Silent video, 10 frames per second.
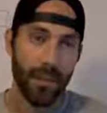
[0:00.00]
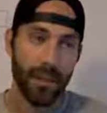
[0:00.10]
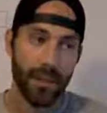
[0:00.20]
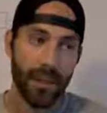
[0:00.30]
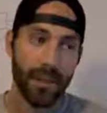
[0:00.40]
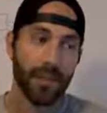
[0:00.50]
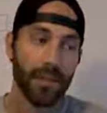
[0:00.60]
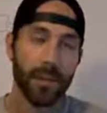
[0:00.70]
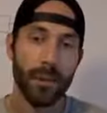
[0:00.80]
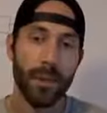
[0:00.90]
that's 8
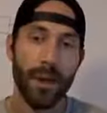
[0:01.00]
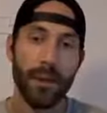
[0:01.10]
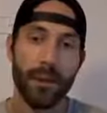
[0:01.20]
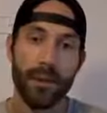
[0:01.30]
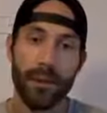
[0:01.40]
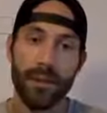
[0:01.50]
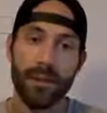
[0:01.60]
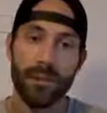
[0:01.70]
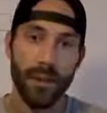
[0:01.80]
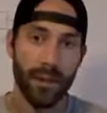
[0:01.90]
inches per mile,
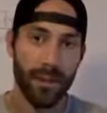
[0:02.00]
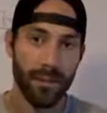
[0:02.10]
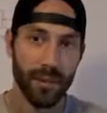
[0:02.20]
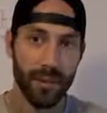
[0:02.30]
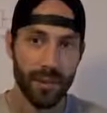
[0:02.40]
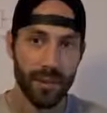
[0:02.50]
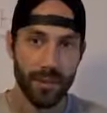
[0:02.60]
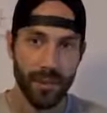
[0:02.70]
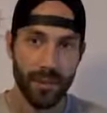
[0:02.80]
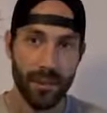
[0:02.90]
varying with the
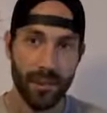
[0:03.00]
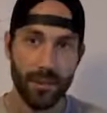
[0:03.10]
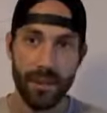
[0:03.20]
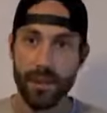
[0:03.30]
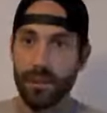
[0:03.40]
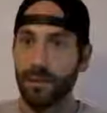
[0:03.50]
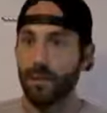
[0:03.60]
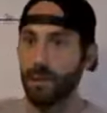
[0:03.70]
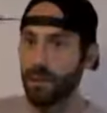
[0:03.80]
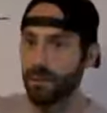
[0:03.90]
distance squared. Because
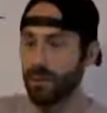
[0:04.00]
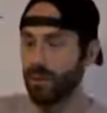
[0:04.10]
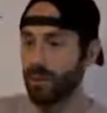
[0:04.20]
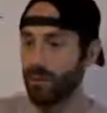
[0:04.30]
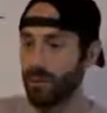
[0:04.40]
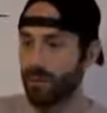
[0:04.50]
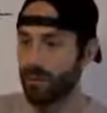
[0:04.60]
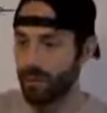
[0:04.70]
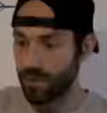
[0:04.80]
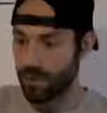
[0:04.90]

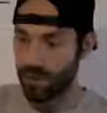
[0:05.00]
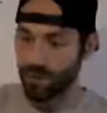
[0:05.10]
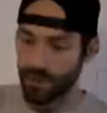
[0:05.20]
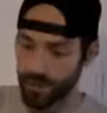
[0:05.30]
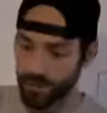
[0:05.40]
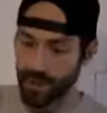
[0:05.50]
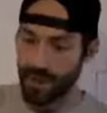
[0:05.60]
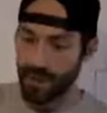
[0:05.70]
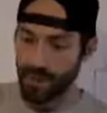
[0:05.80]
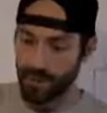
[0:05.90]
if you're
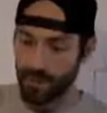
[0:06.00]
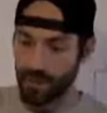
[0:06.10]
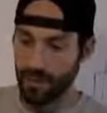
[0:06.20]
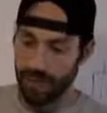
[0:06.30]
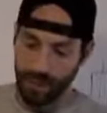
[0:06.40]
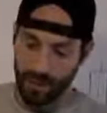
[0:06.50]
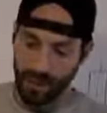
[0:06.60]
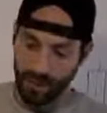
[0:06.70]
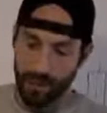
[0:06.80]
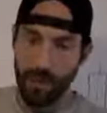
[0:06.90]
standing, or if you're
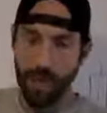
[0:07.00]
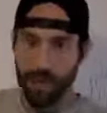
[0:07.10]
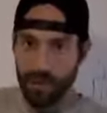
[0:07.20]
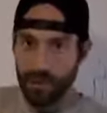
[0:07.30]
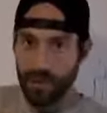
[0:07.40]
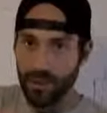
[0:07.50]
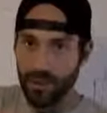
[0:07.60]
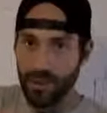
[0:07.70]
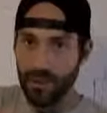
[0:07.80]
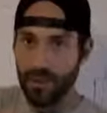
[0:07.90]
on a point
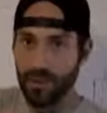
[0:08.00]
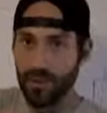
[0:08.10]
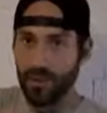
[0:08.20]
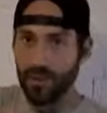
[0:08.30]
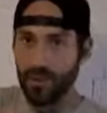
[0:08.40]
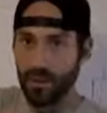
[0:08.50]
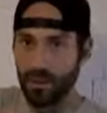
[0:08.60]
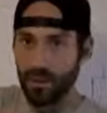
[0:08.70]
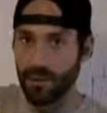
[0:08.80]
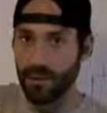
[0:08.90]
that's just above
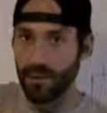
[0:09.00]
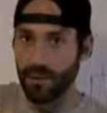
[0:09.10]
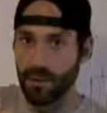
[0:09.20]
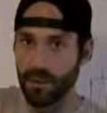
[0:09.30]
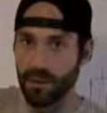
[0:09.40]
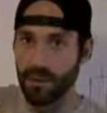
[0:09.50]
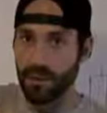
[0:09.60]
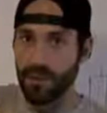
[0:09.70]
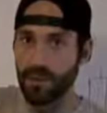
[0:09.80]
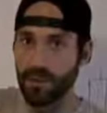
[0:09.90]
the surface of the Earth, or
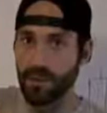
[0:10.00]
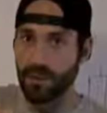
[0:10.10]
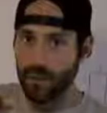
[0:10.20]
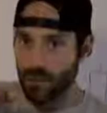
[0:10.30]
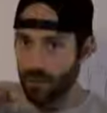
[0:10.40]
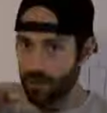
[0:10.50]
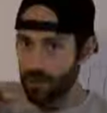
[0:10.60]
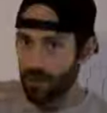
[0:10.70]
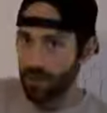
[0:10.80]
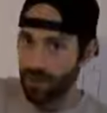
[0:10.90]
just on the surface of the Earth, and
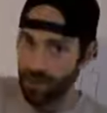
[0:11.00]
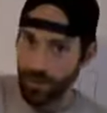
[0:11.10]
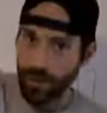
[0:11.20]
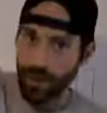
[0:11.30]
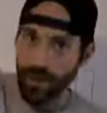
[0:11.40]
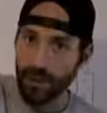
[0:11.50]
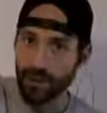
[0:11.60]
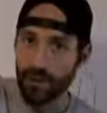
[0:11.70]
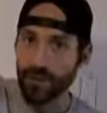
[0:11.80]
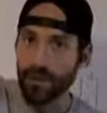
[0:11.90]
you look straight out
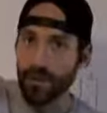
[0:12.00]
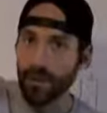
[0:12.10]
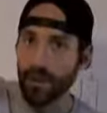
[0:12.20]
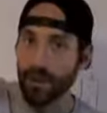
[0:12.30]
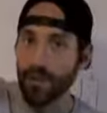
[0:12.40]
away from you,